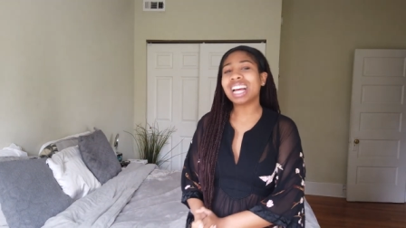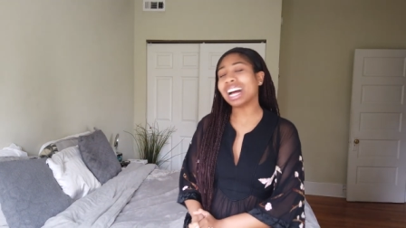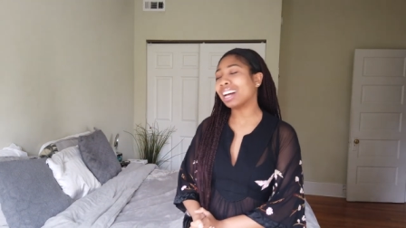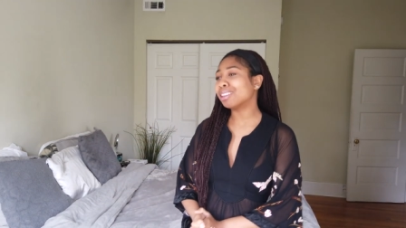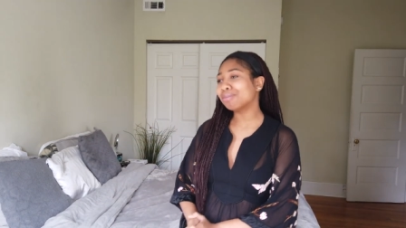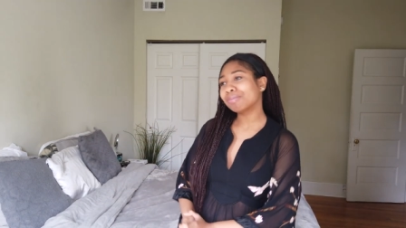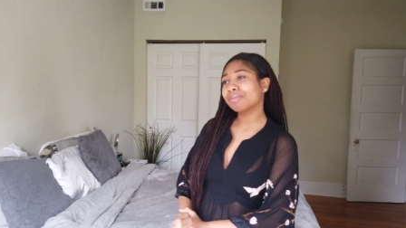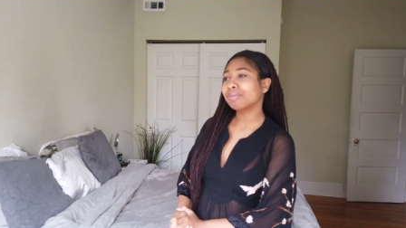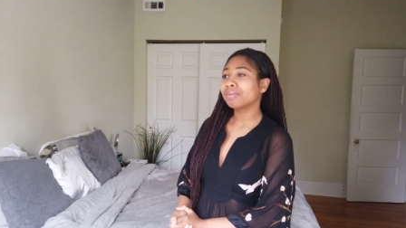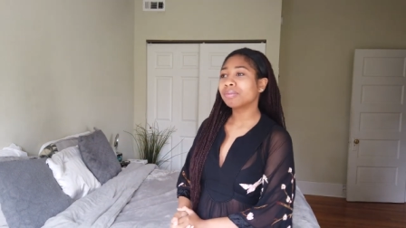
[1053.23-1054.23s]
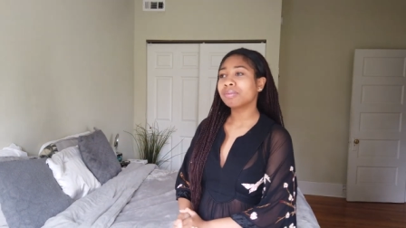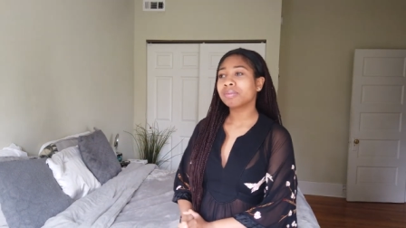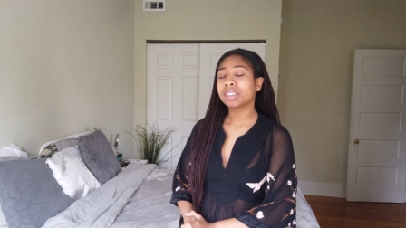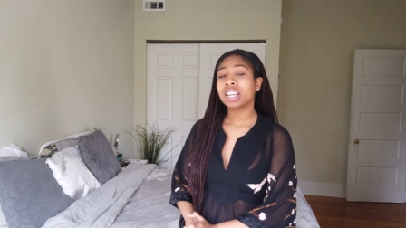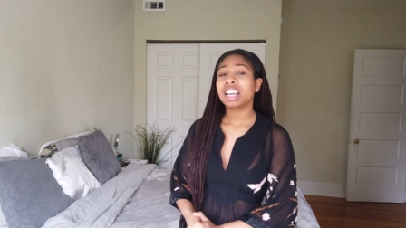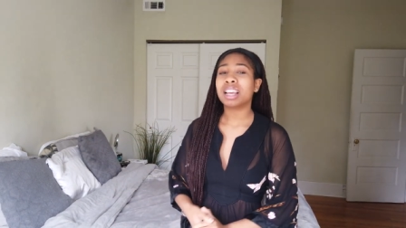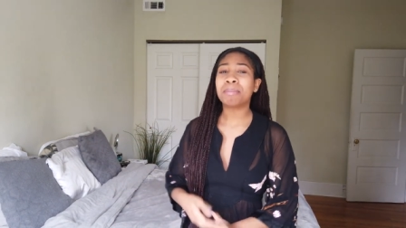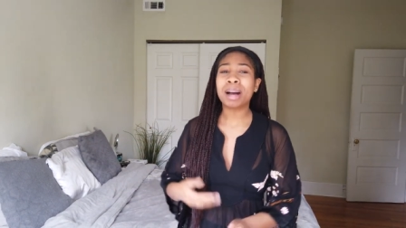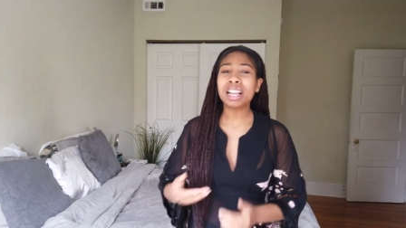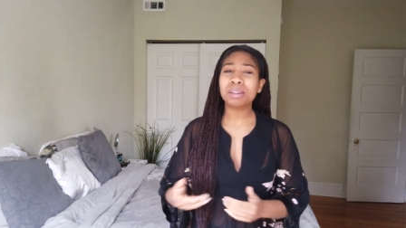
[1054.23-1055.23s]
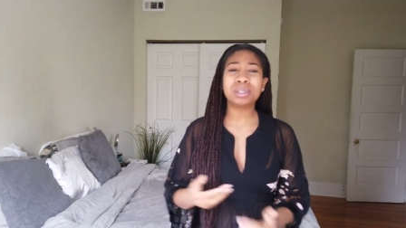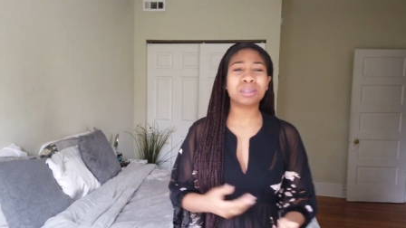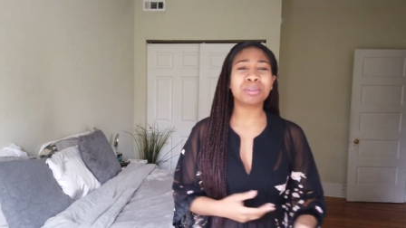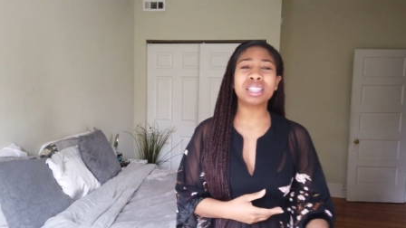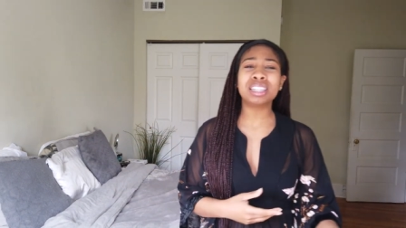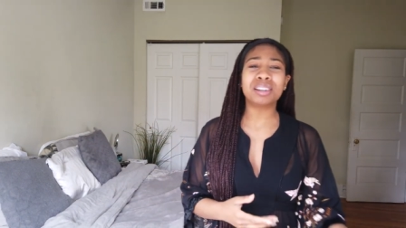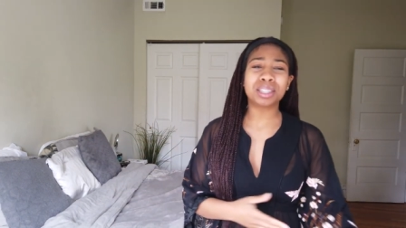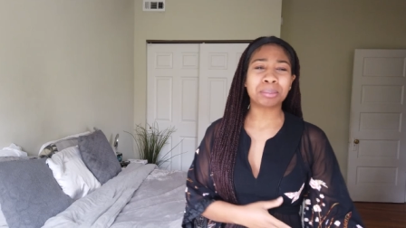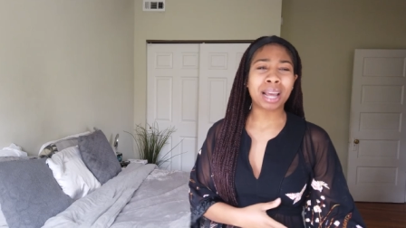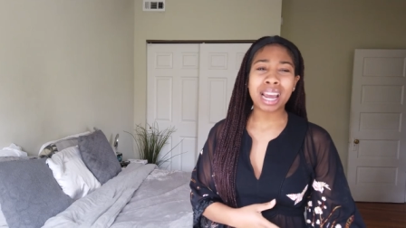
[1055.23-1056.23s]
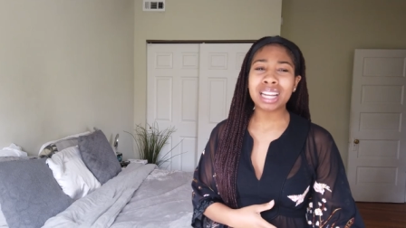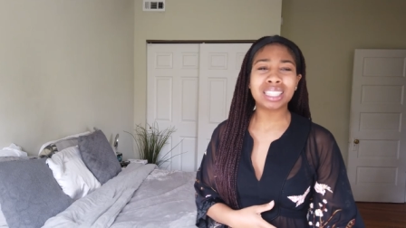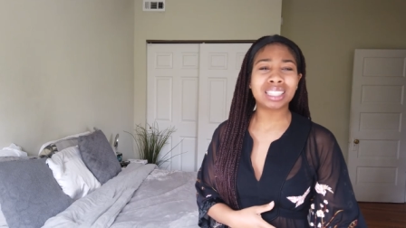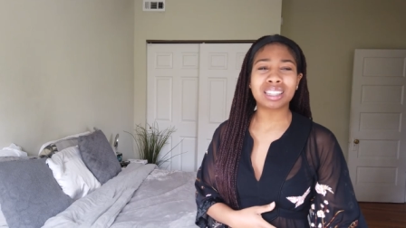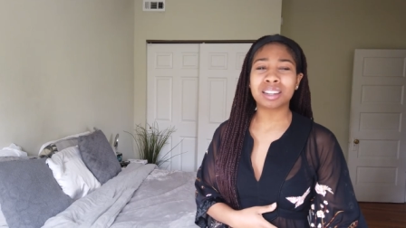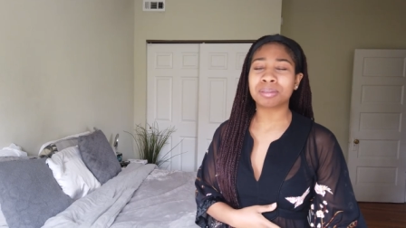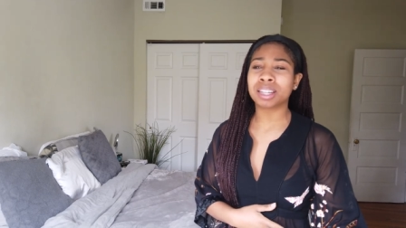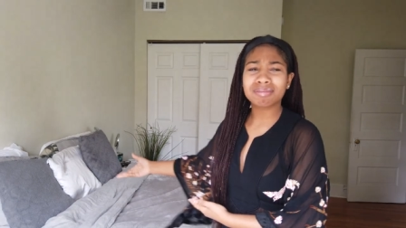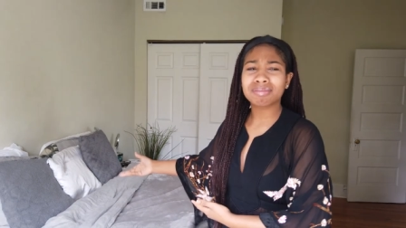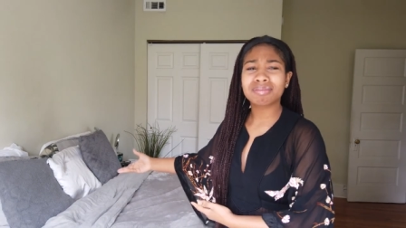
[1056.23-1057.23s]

job. And Molly was really on some hating stuff.